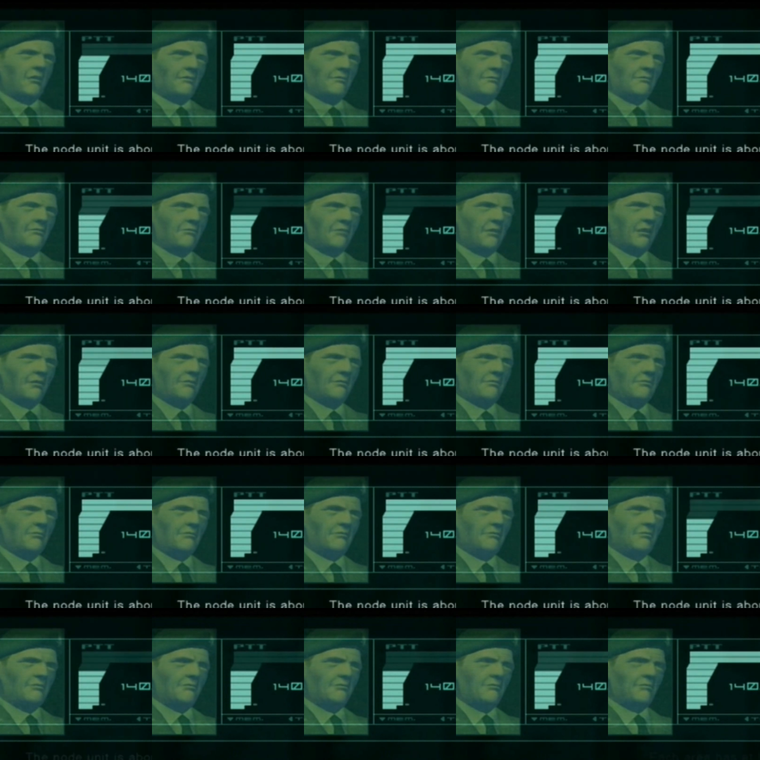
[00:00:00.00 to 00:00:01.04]
blue.
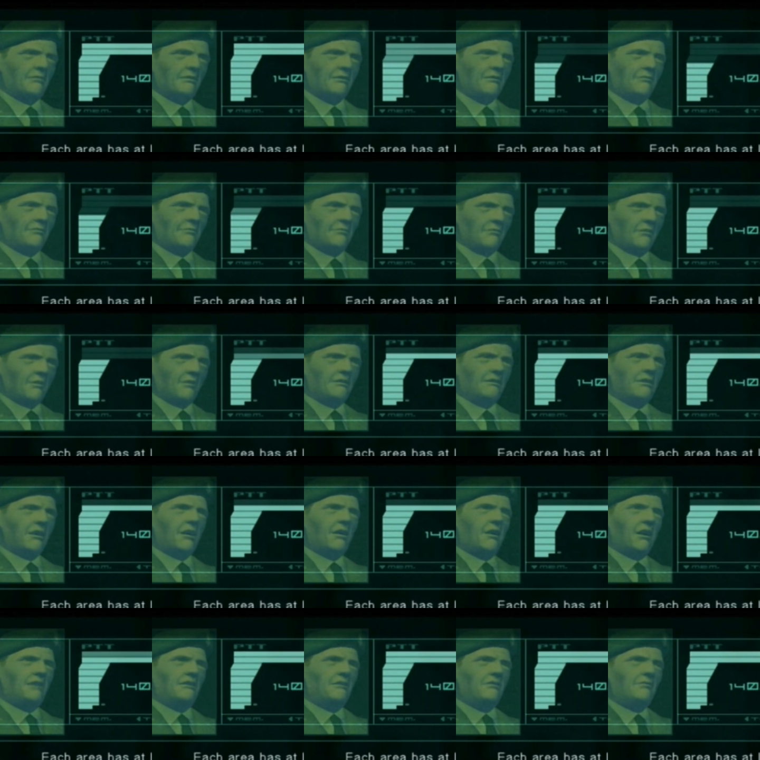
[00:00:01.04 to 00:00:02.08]
Each area
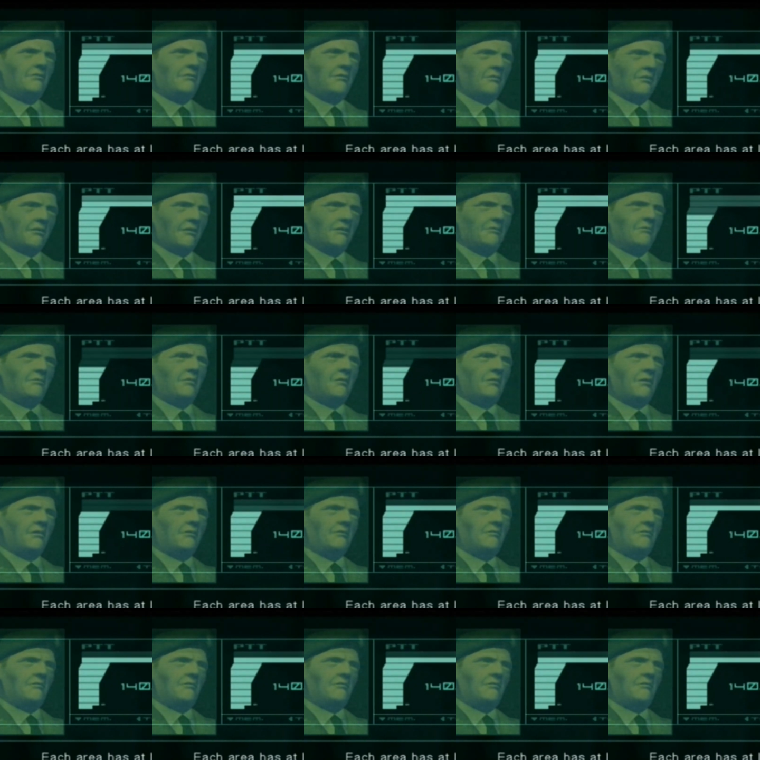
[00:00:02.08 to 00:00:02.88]
has at least one.